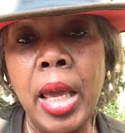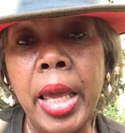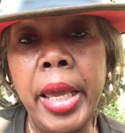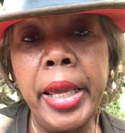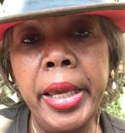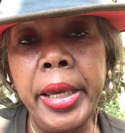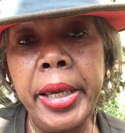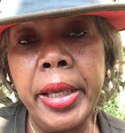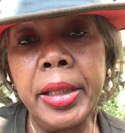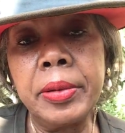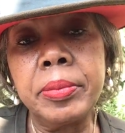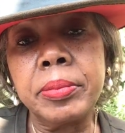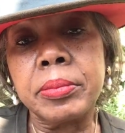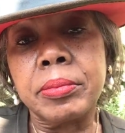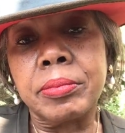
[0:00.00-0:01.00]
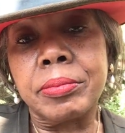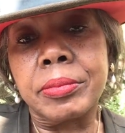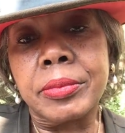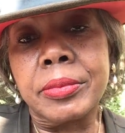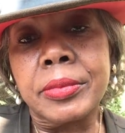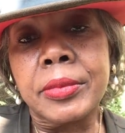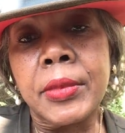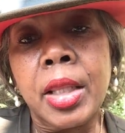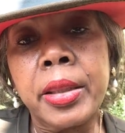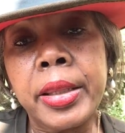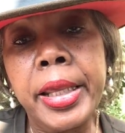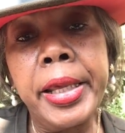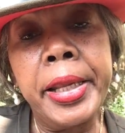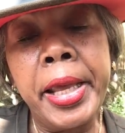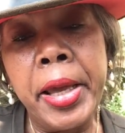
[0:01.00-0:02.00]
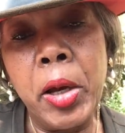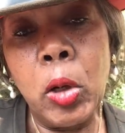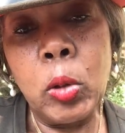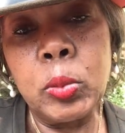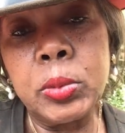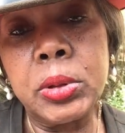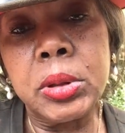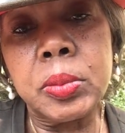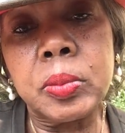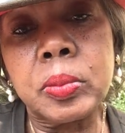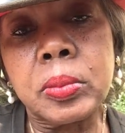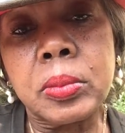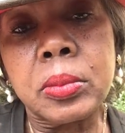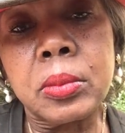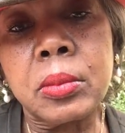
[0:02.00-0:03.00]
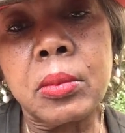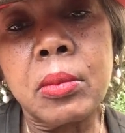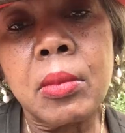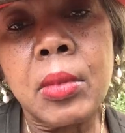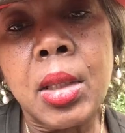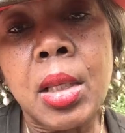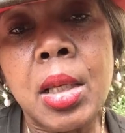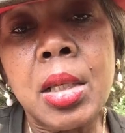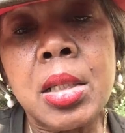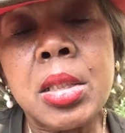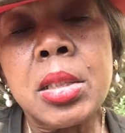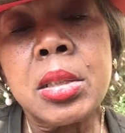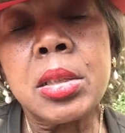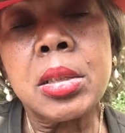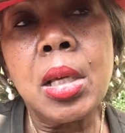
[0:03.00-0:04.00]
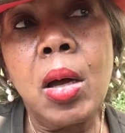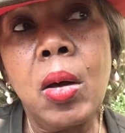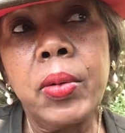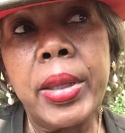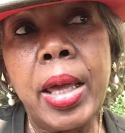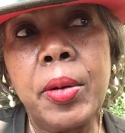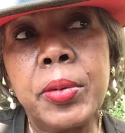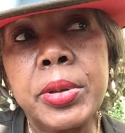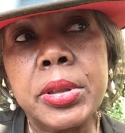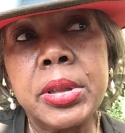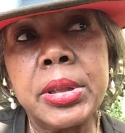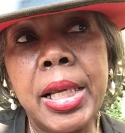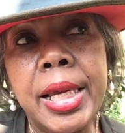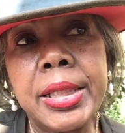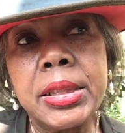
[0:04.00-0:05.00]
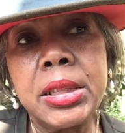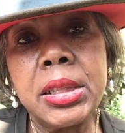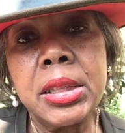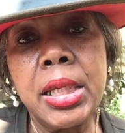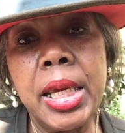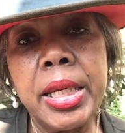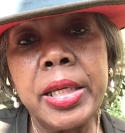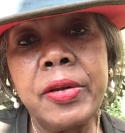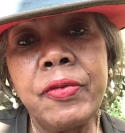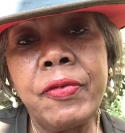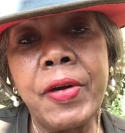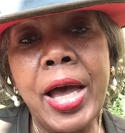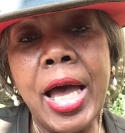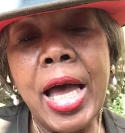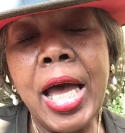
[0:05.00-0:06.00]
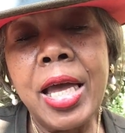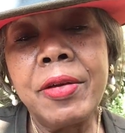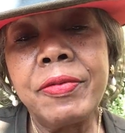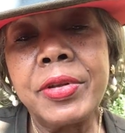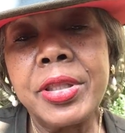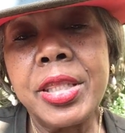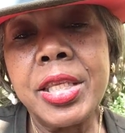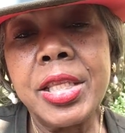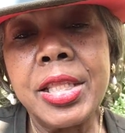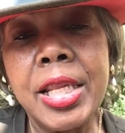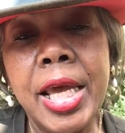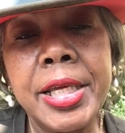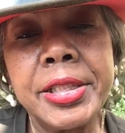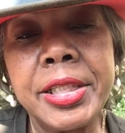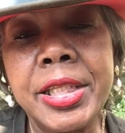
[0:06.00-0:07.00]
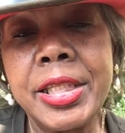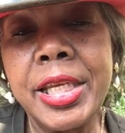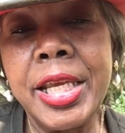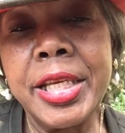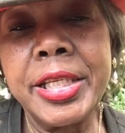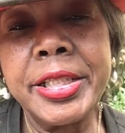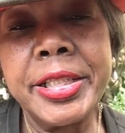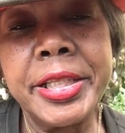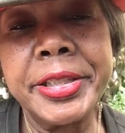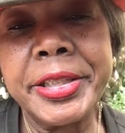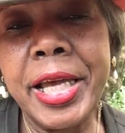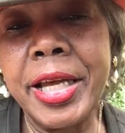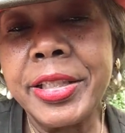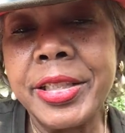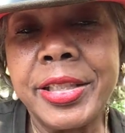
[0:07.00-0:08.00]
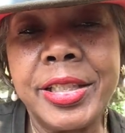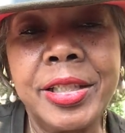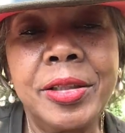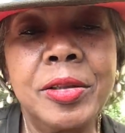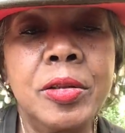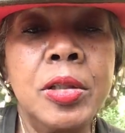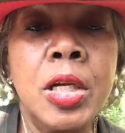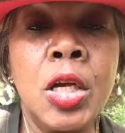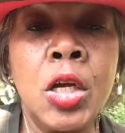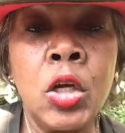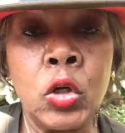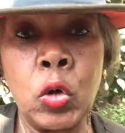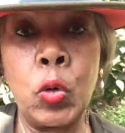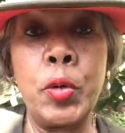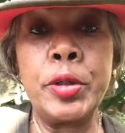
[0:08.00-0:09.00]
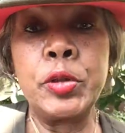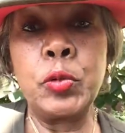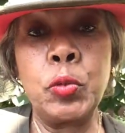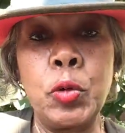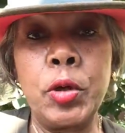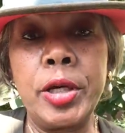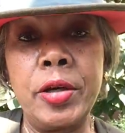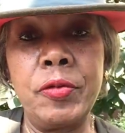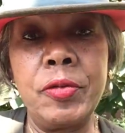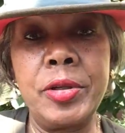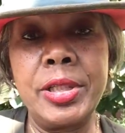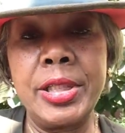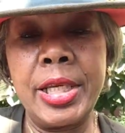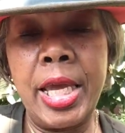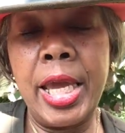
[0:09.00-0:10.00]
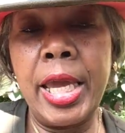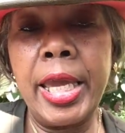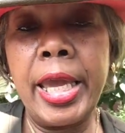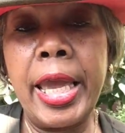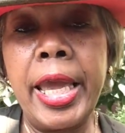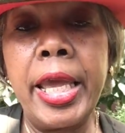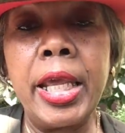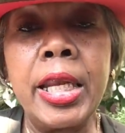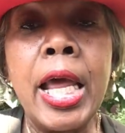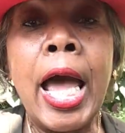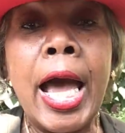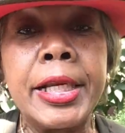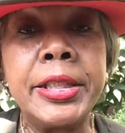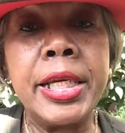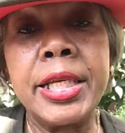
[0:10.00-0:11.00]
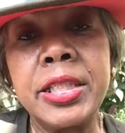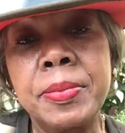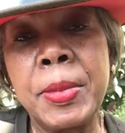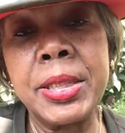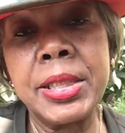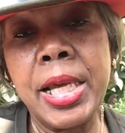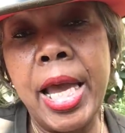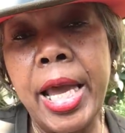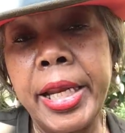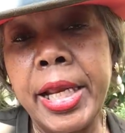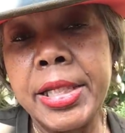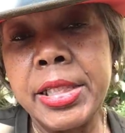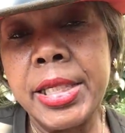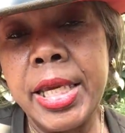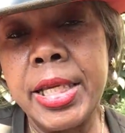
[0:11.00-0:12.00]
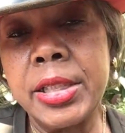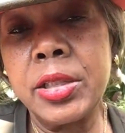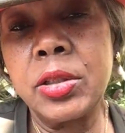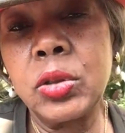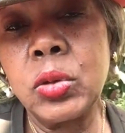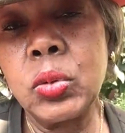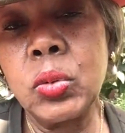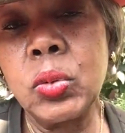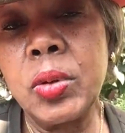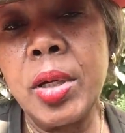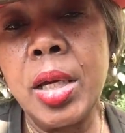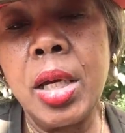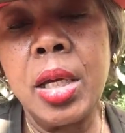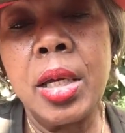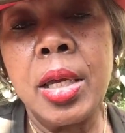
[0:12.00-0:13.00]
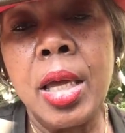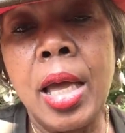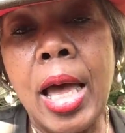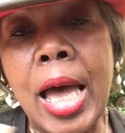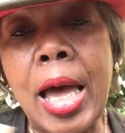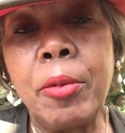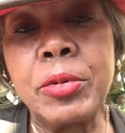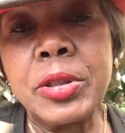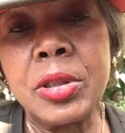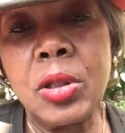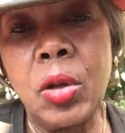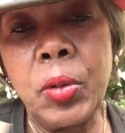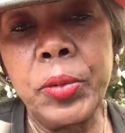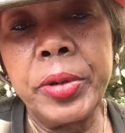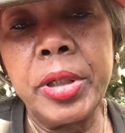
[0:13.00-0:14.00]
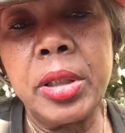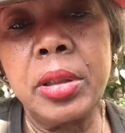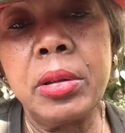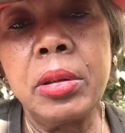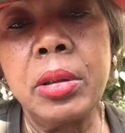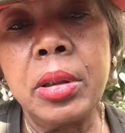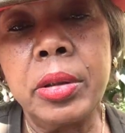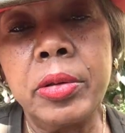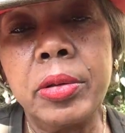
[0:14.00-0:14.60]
and it helped. So that was 1985, and then 1986, I was still going to work every day, and I changed my diet. I changed to, I was learning,